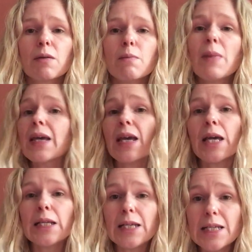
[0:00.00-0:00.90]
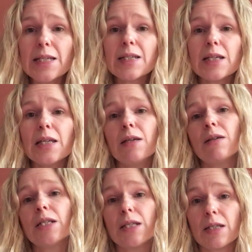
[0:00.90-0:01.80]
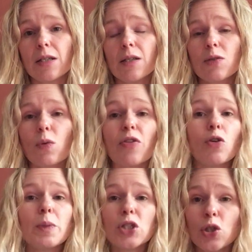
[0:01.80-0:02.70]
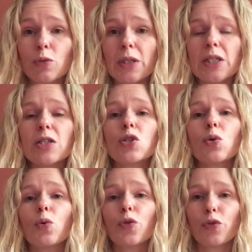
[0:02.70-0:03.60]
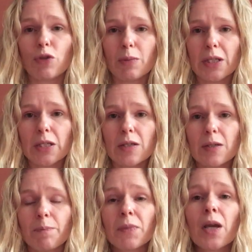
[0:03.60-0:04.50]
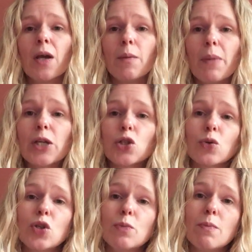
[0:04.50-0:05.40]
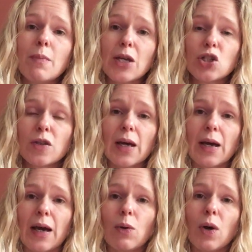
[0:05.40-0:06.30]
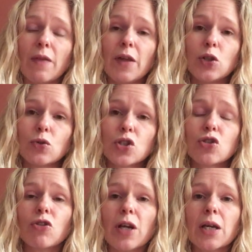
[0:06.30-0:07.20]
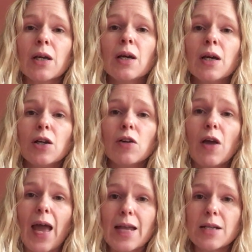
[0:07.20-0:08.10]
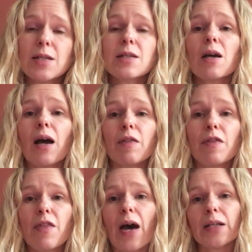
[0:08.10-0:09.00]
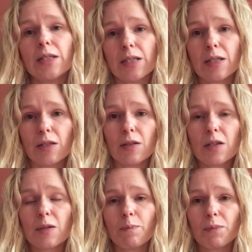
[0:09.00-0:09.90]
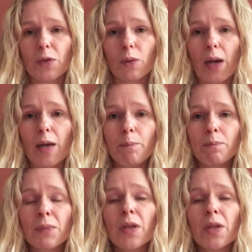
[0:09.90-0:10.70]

Make it an easy distance, whether it be 2 meters or 3 meters. Make sure you measure that out and then your string ends at that distance, okay?